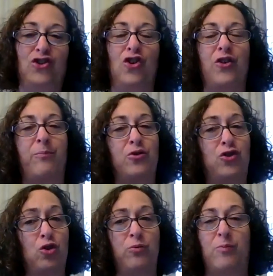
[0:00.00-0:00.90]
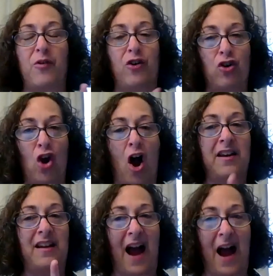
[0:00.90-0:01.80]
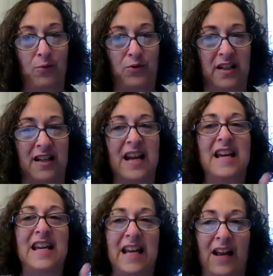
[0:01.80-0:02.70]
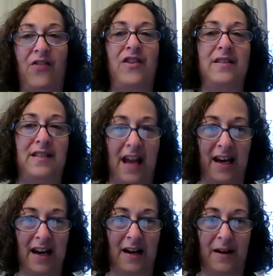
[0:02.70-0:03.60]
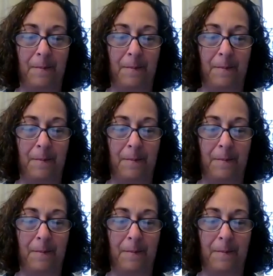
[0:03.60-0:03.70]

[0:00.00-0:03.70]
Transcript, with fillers: So they're presumed, but they're not counted in the data.